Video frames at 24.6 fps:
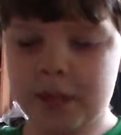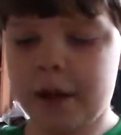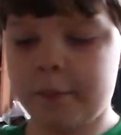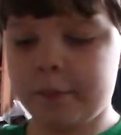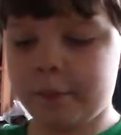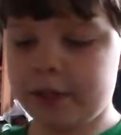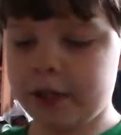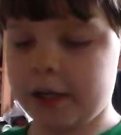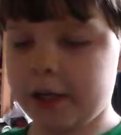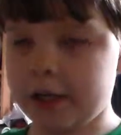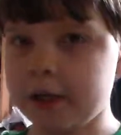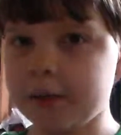
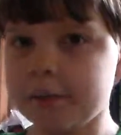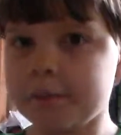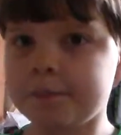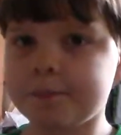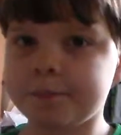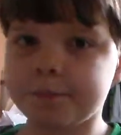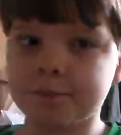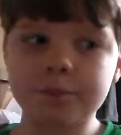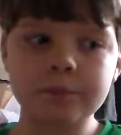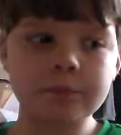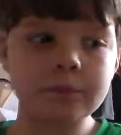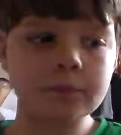I'm done.
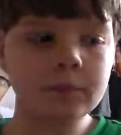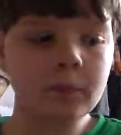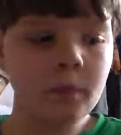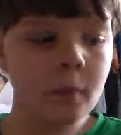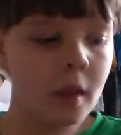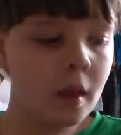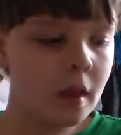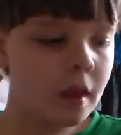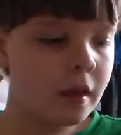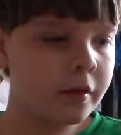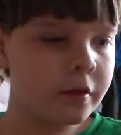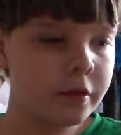
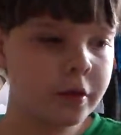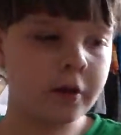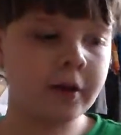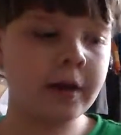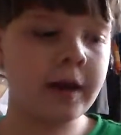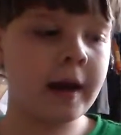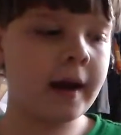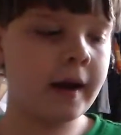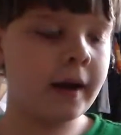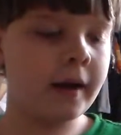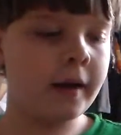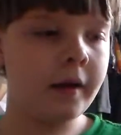So
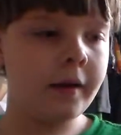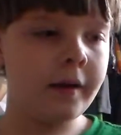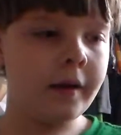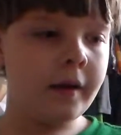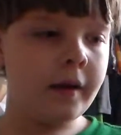yeah